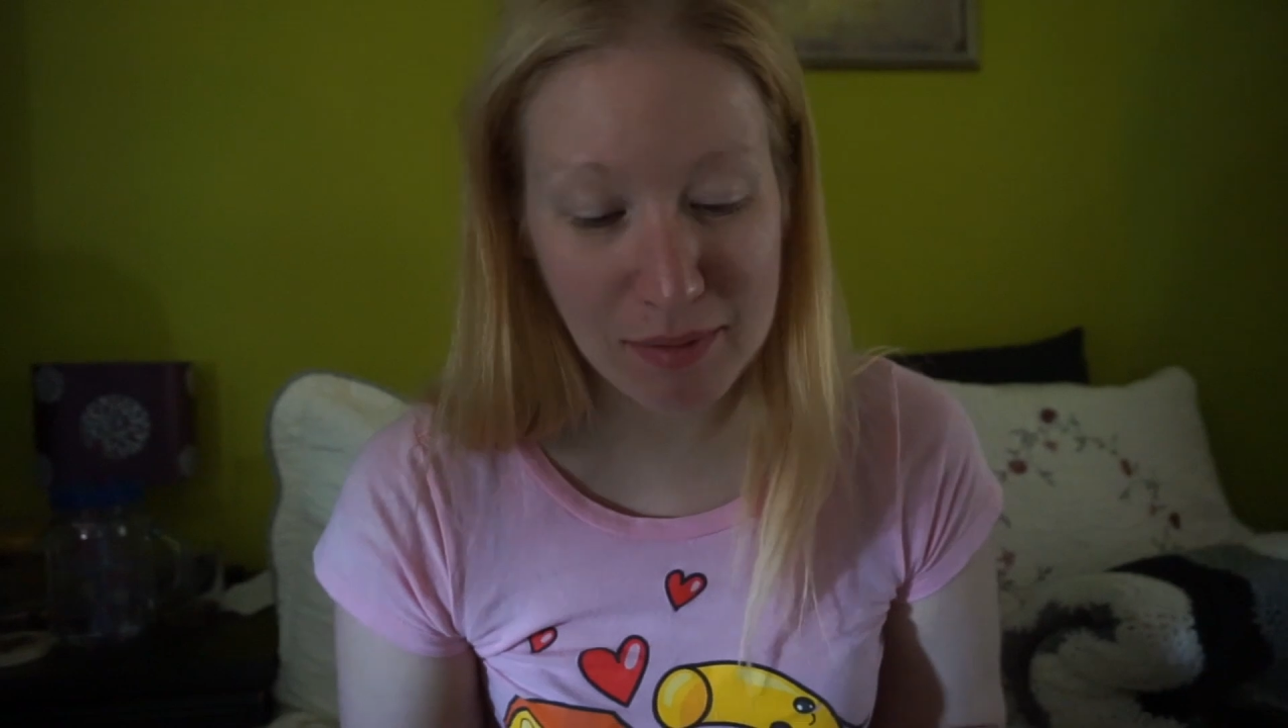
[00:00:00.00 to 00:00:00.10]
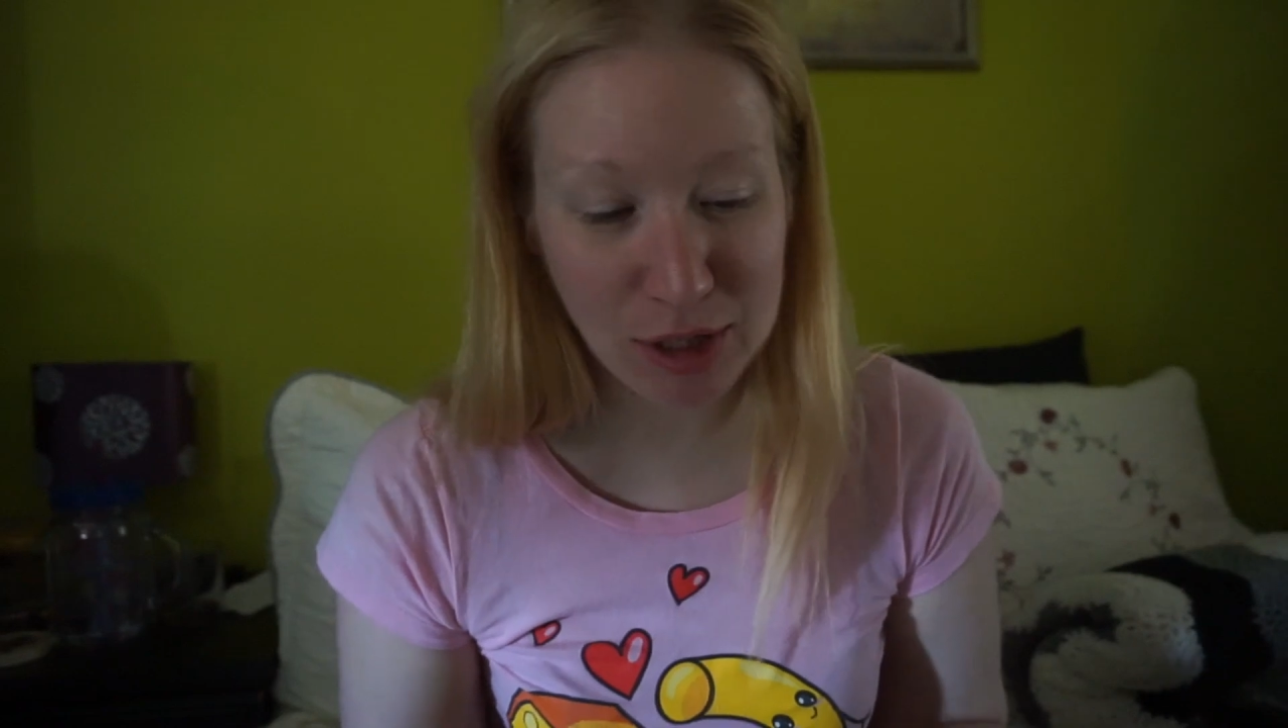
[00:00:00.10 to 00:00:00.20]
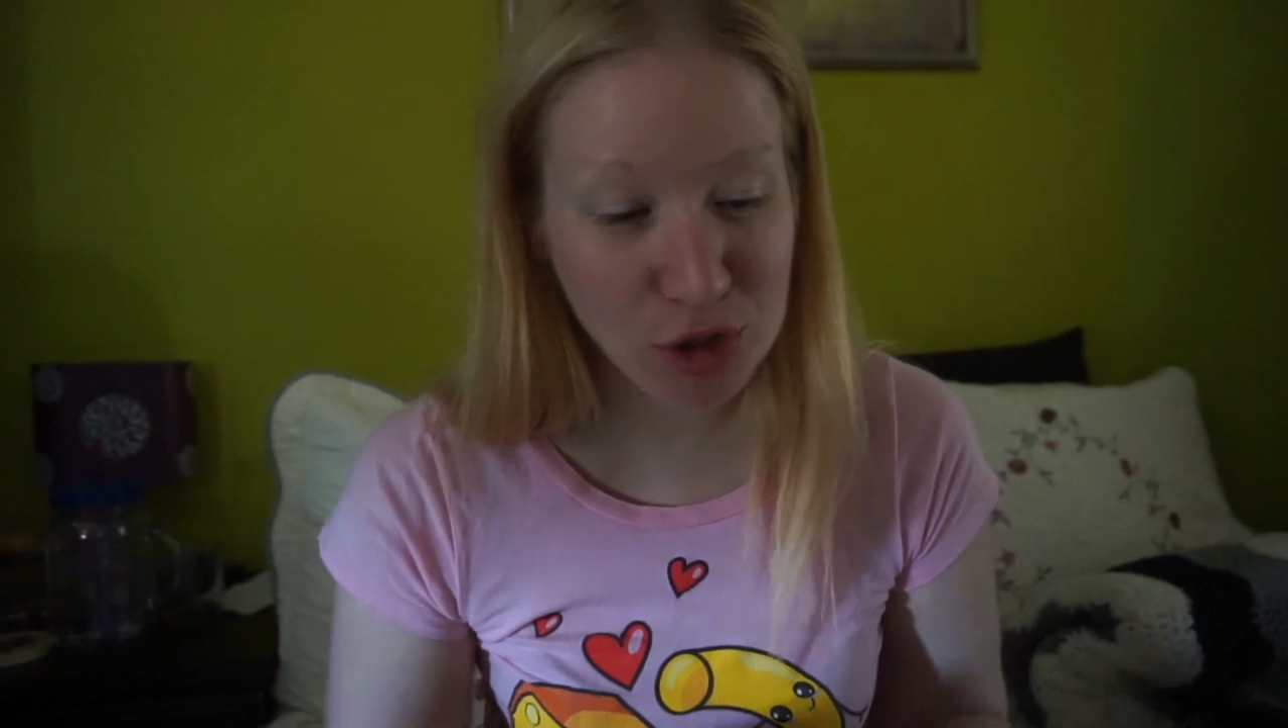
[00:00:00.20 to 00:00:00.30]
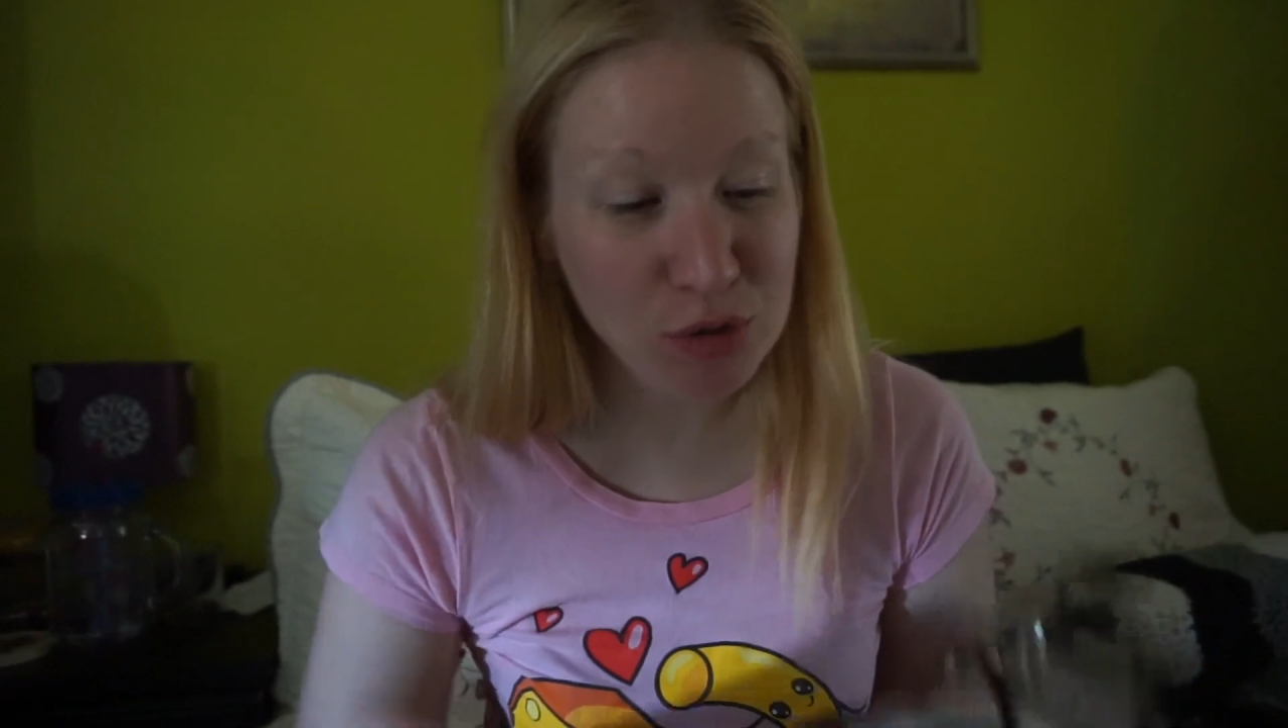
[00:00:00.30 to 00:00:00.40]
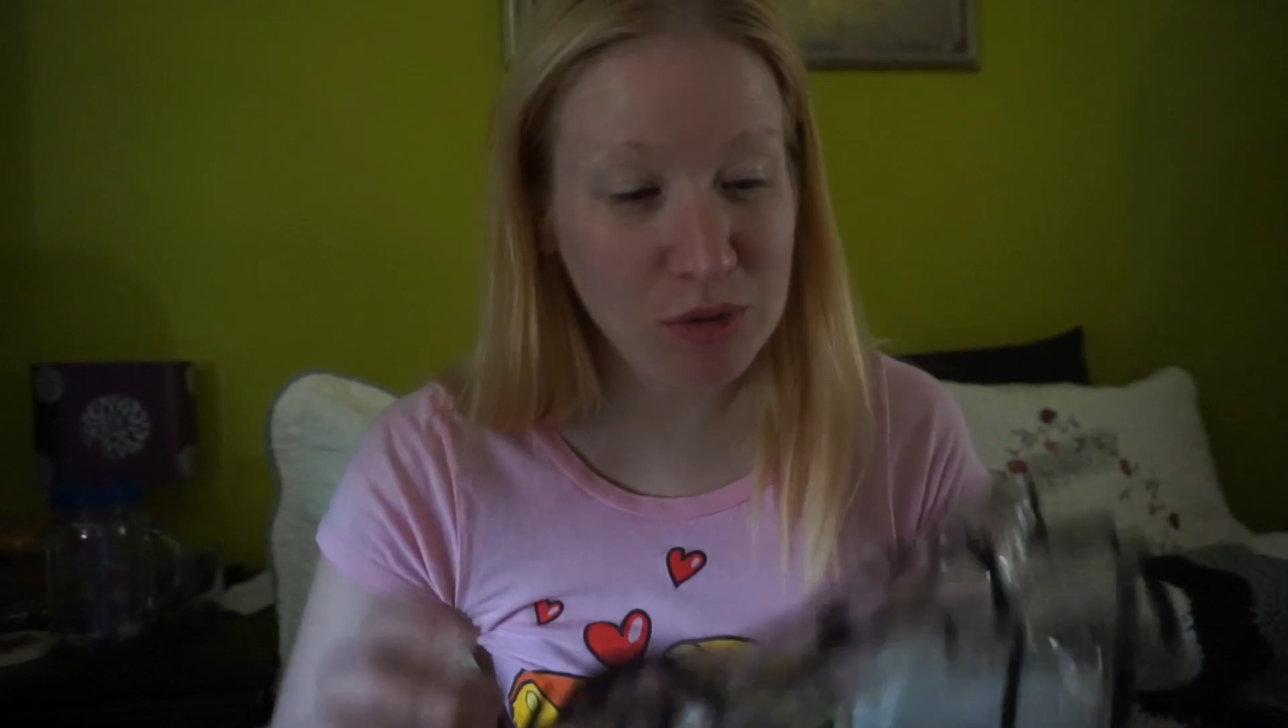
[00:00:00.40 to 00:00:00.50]
in my
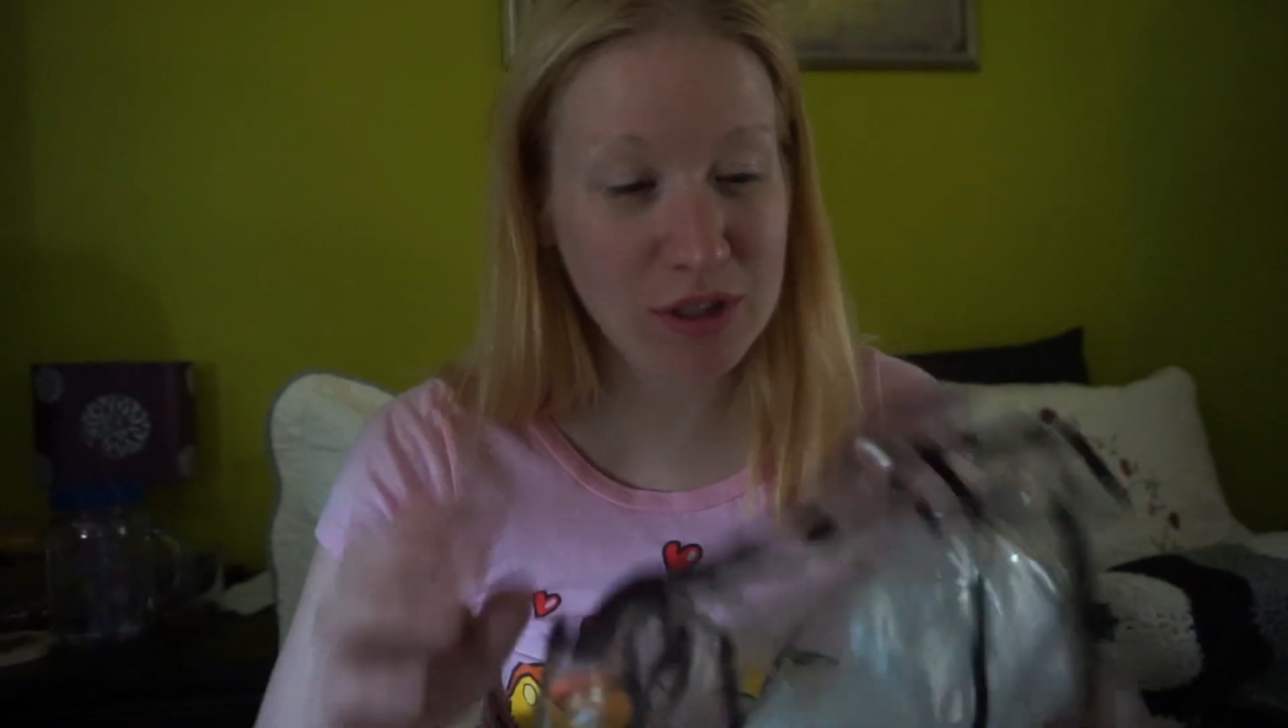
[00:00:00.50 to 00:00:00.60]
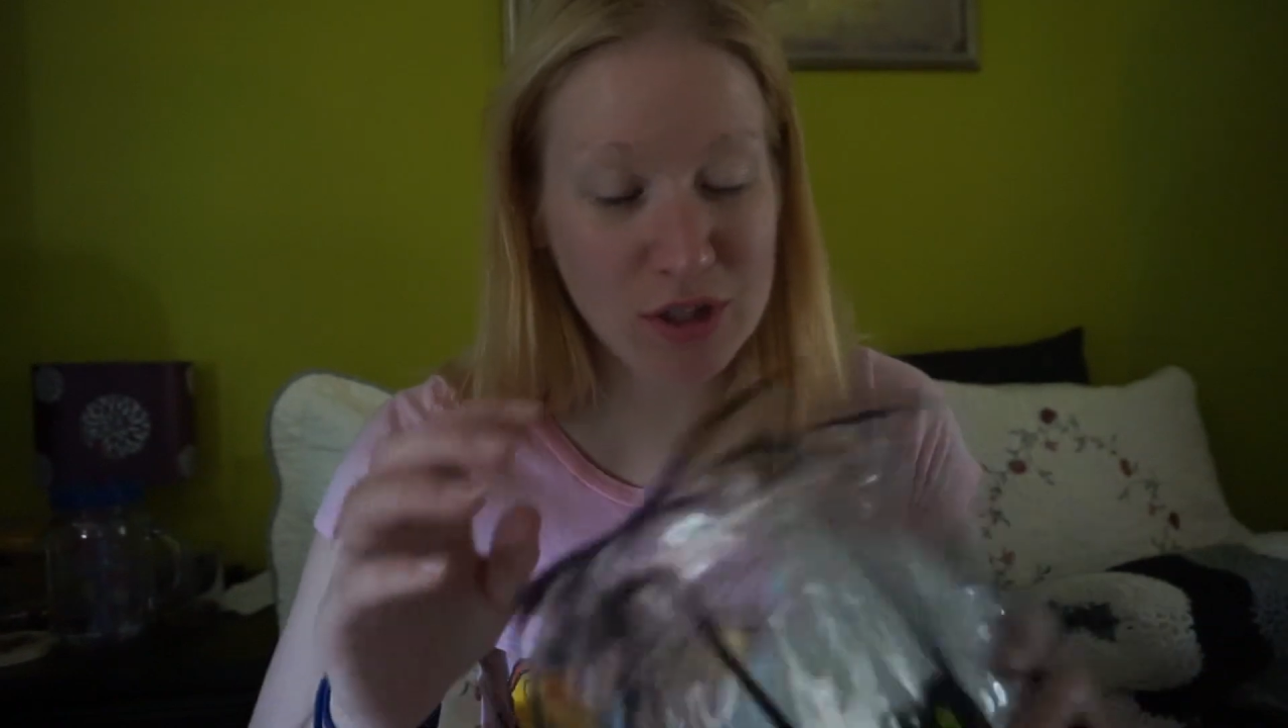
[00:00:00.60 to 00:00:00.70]
shoes,